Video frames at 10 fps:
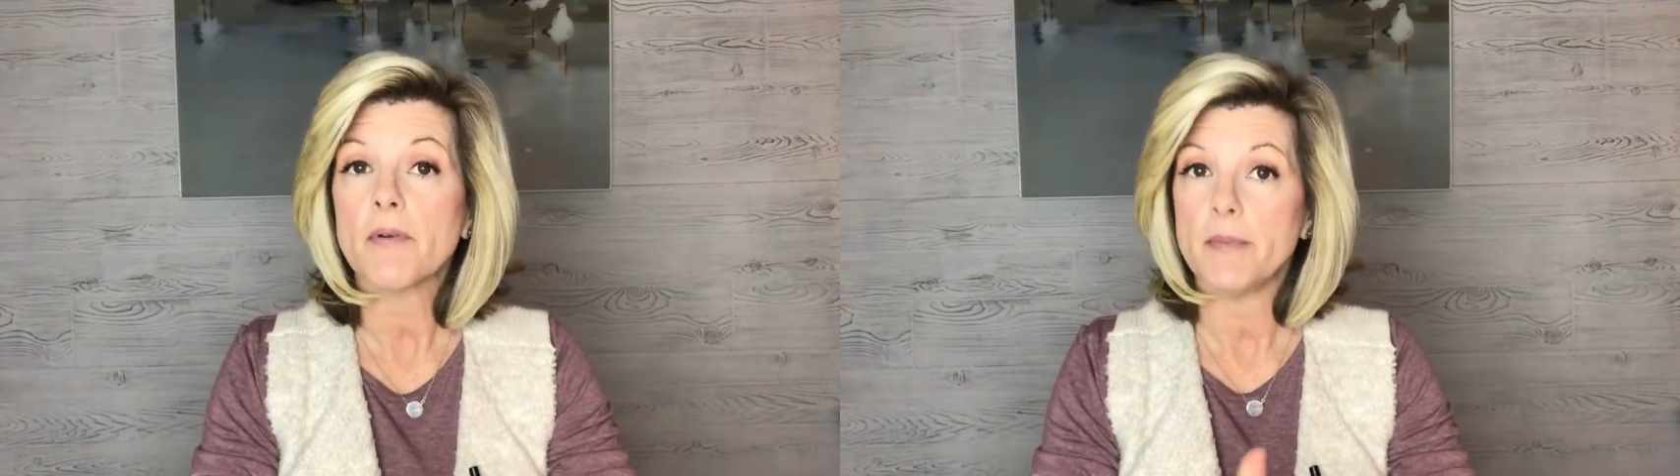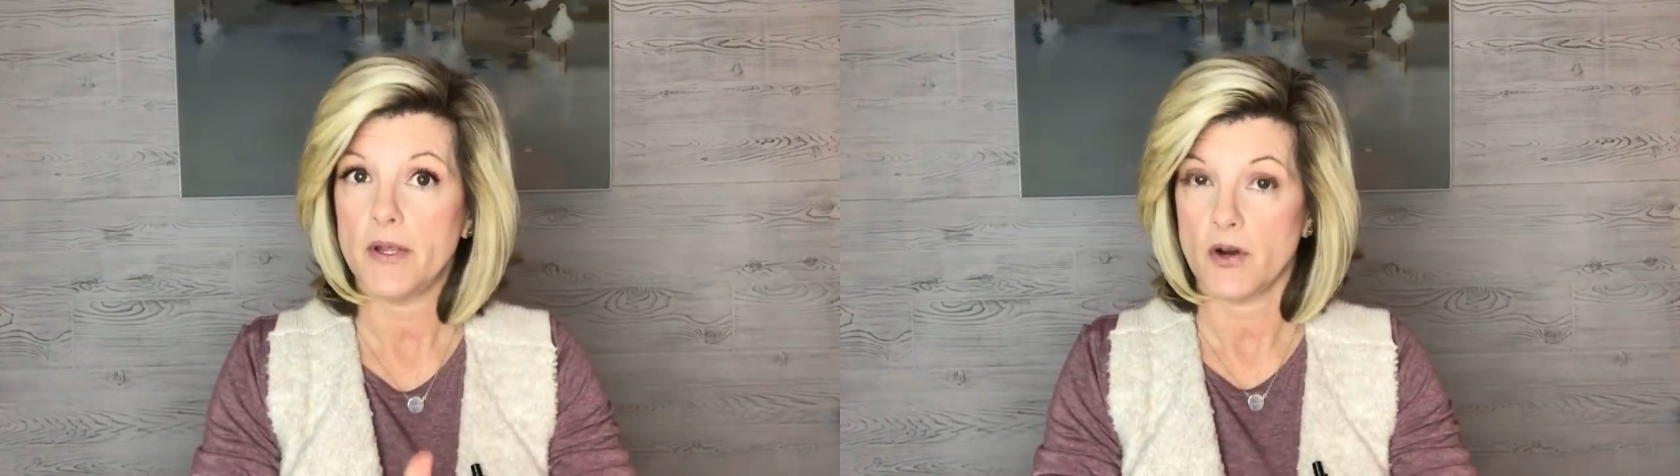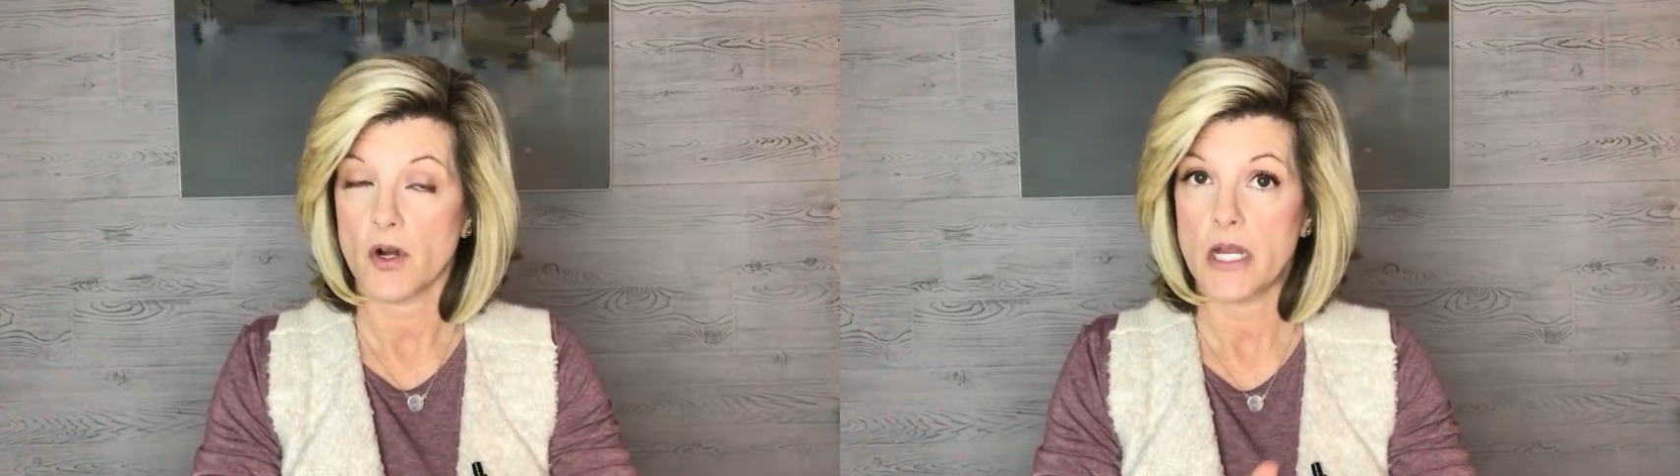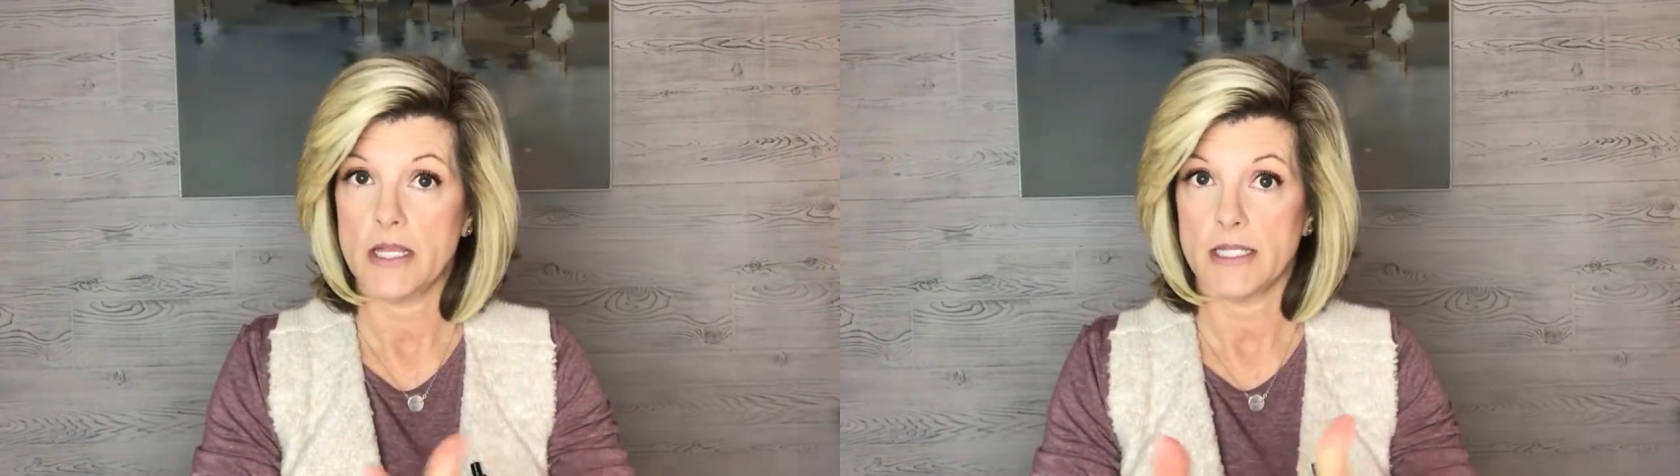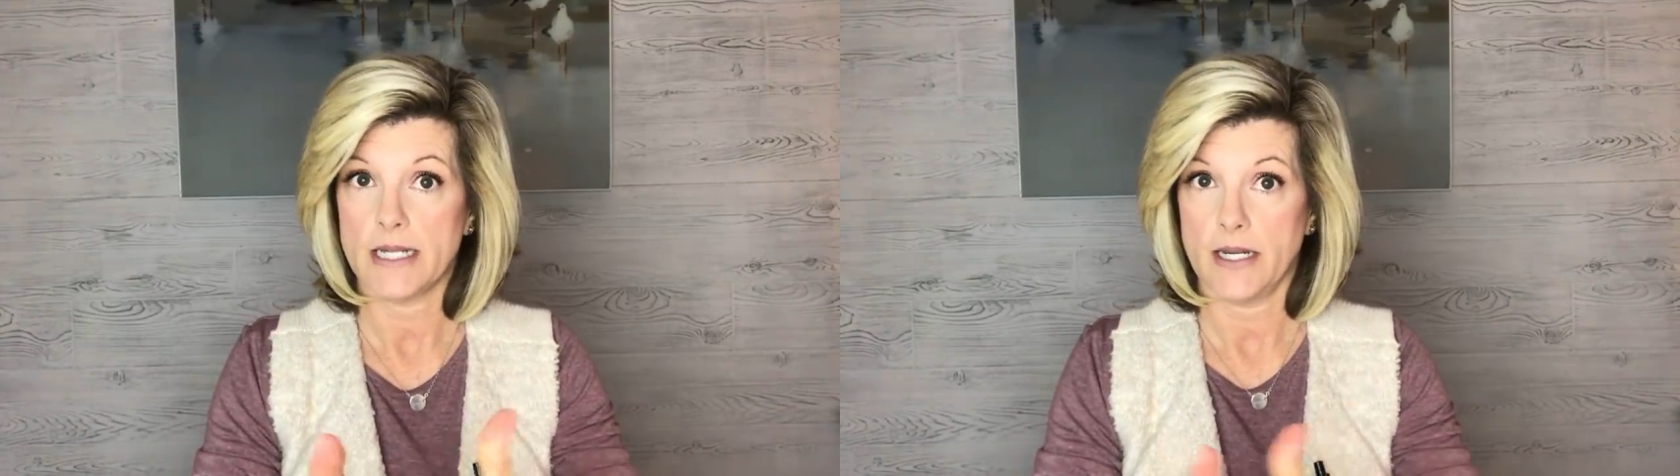a mirror in
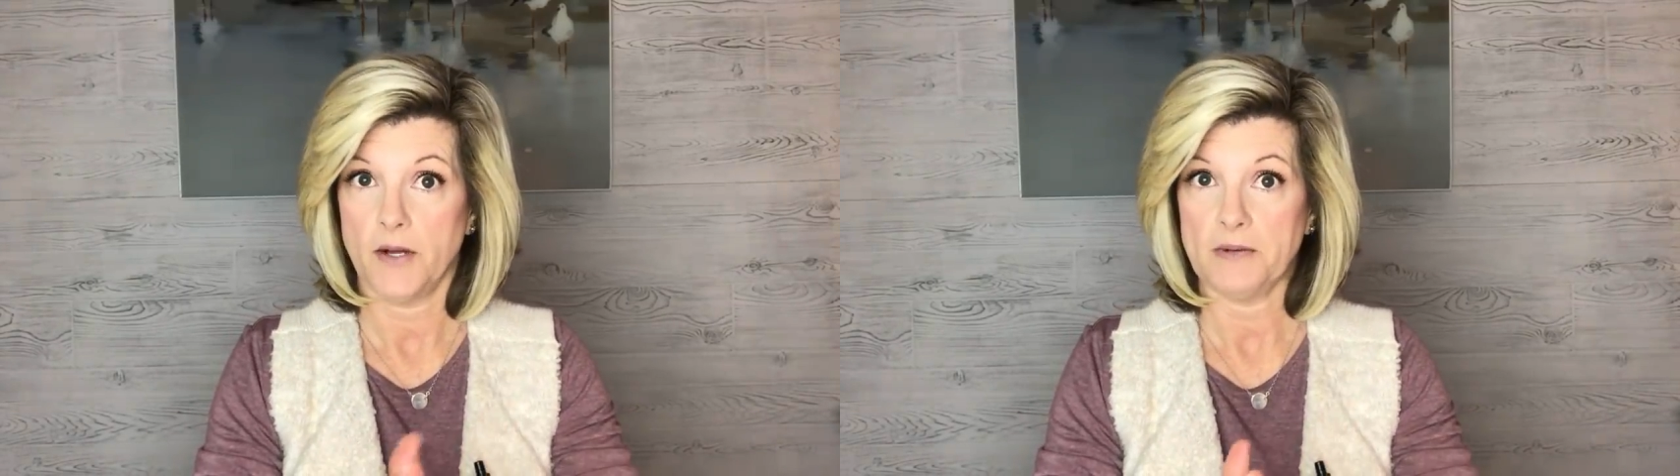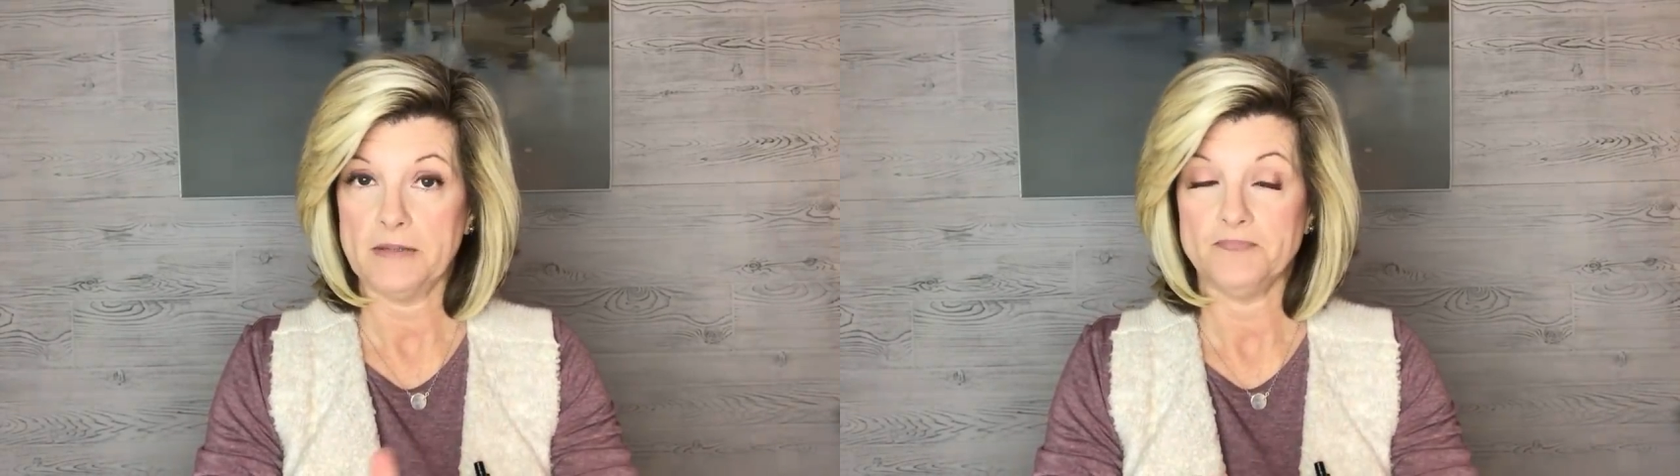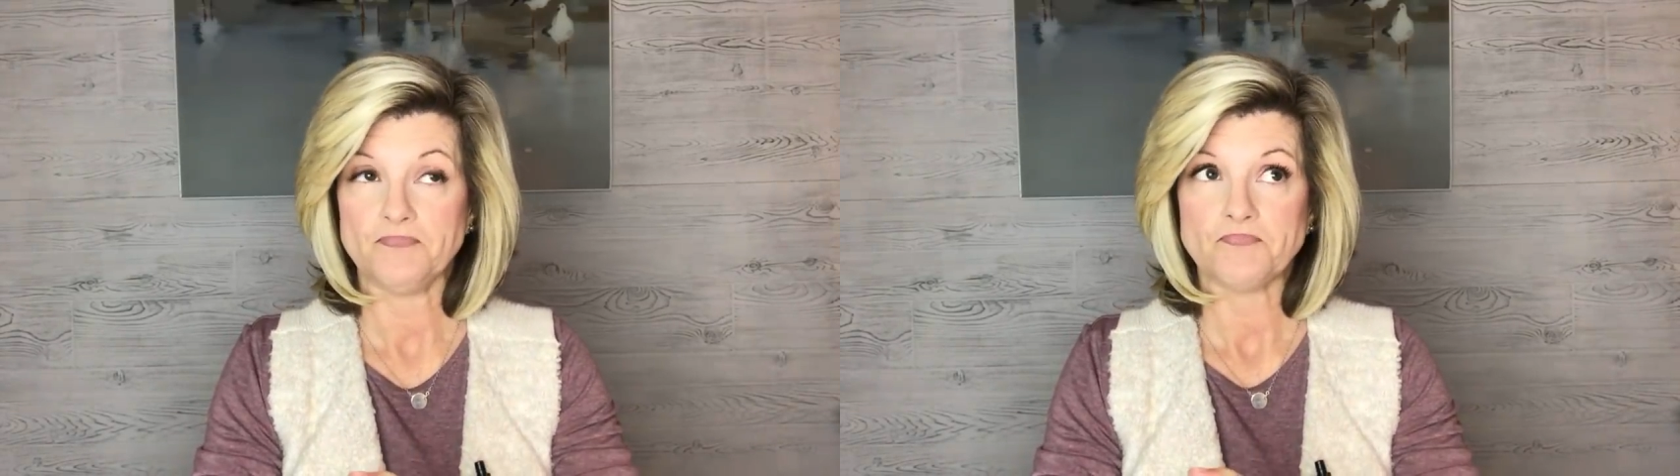the dining room.